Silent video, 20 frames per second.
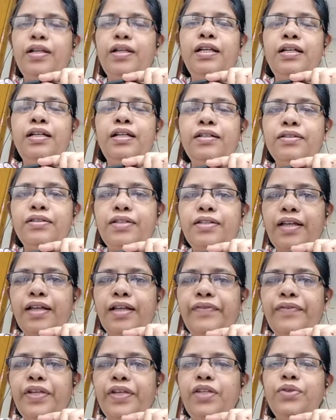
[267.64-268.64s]

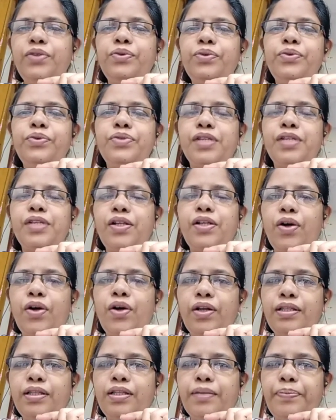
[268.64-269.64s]
revenues and
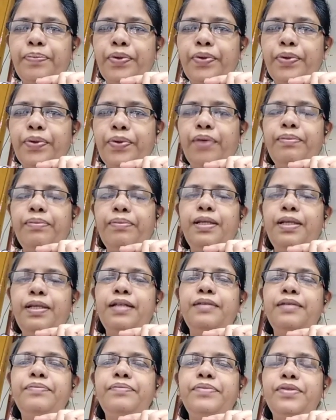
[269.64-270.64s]
all the
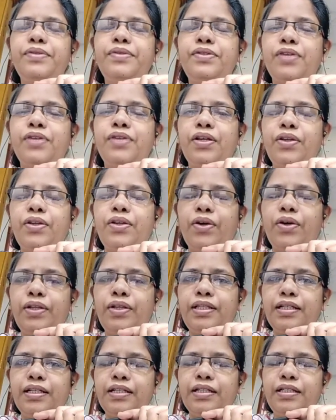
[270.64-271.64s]
problems and all
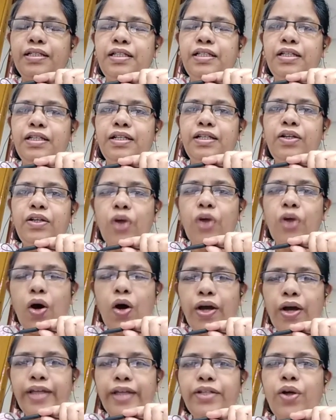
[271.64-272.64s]
the law
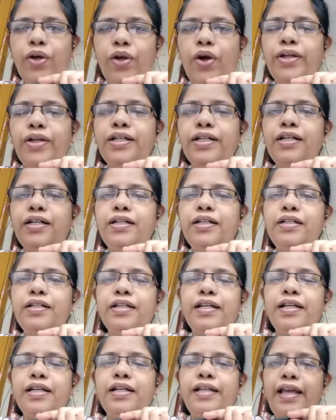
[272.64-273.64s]
and order
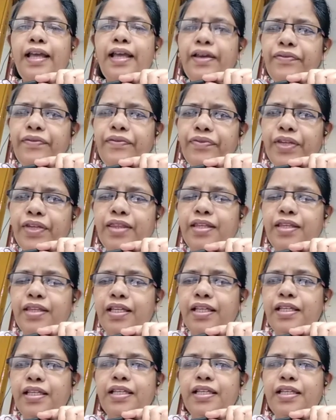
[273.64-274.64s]
and
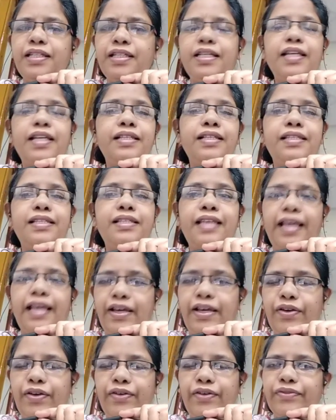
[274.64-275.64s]
everything he takes
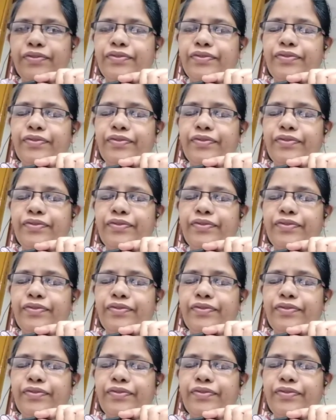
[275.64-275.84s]
care of.